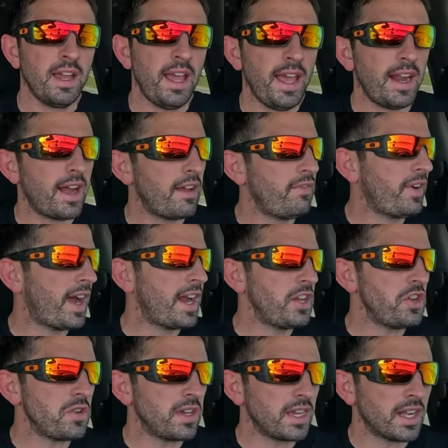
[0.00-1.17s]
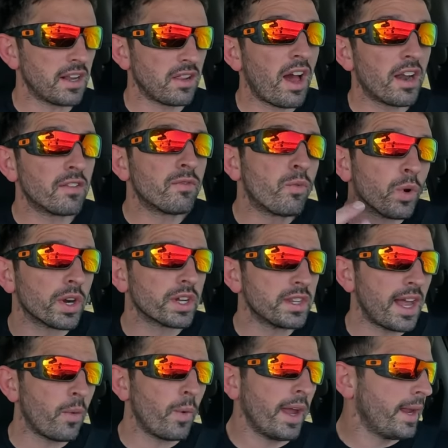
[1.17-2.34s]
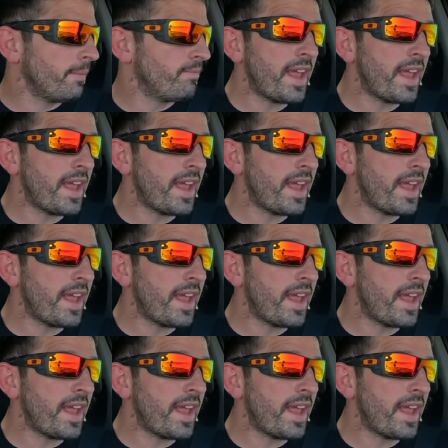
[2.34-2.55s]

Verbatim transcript: And I find you can get a lot of work that way.